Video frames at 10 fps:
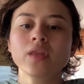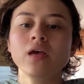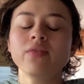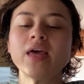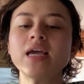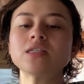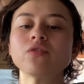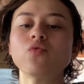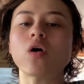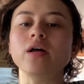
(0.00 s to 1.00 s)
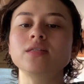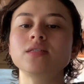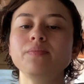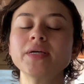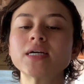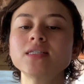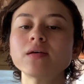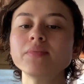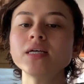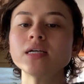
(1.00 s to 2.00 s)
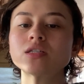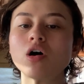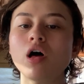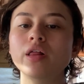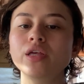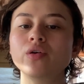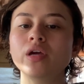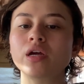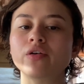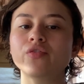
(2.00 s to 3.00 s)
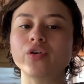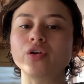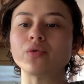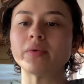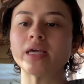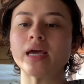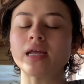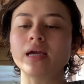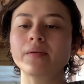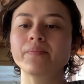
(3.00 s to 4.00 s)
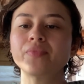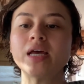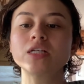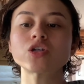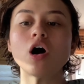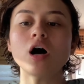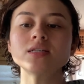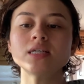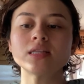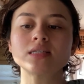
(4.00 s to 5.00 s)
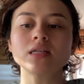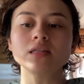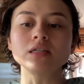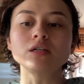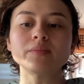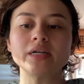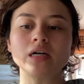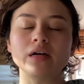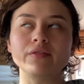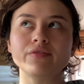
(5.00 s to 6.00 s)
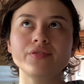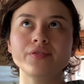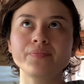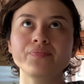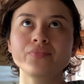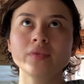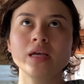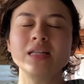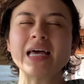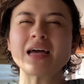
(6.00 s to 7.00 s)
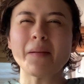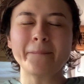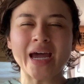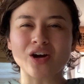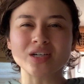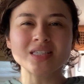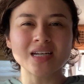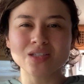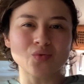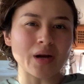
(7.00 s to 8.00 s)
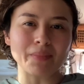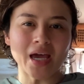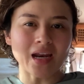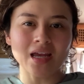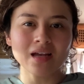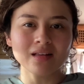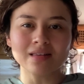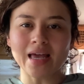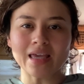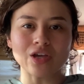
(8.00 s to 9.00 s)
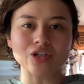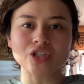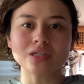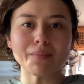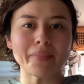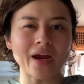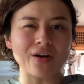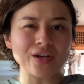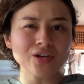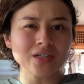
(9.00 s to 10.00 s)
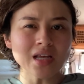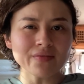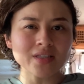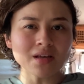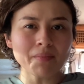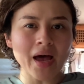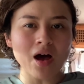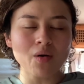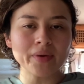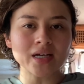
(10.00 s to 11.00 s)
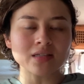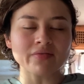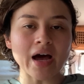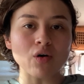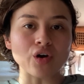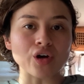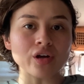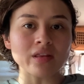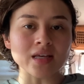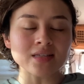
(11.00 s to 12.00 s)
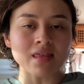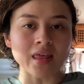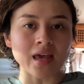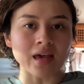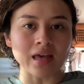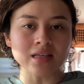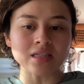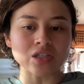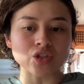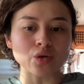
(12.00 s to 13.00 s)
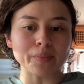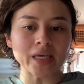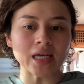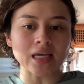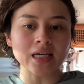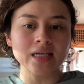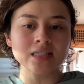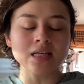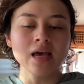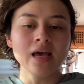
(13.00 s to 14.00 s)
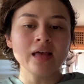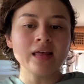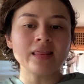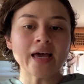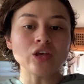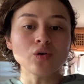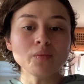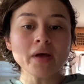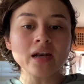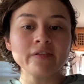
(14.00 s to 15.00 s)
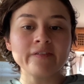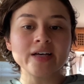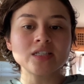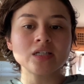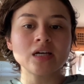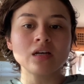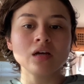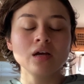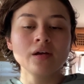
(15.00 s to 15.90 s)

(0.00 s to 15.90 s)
the Ace of Wands, because something is calling you here for a new beginning, and it's causing this a little bit of like comparison is what I'm getting. Like you're just comparing yourself somehow because of how good this thing is, this new beginning is, that you manifested,